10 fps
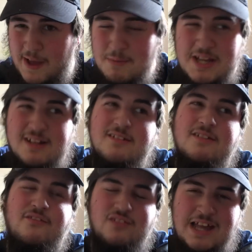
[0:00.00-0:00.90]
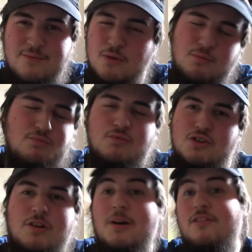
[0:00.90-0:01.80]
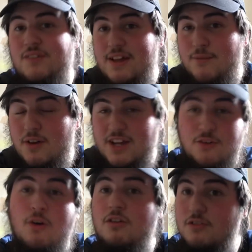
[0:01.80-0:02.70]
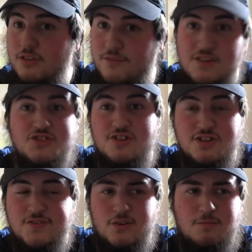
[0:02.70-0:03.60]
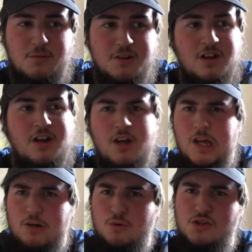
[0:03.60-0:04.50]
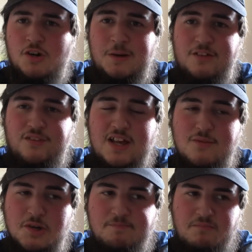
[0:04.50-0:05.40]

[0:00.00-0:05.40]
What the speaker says: I mean, the flavour, we'll talk about the flavour. Ignore the fizziness for a moment. We'll talk about the flavour.